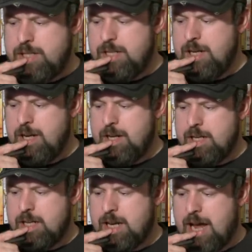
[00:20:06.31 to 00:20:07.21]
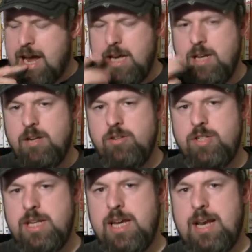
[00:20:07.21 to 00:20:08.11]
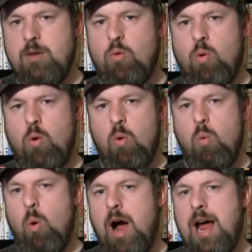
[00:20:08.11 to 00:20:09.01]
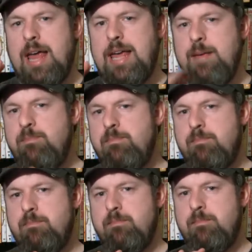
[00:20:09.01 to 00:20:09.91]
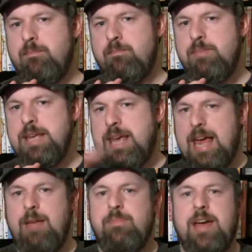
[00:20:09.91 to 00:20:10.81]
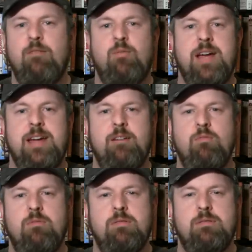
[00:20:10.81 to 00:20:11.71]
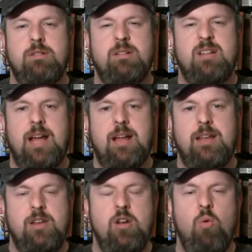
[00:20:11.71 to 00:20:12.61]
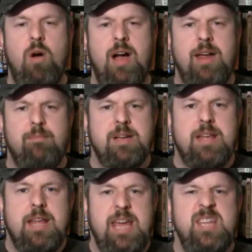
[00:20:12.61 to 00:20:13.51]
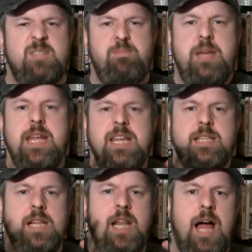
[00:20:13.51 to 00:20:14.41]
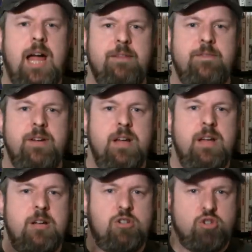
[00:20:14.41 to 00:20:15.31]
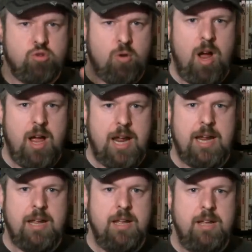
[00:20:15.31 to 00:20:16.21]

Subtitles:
I can understand why he became that way. You know why? He spent his life trying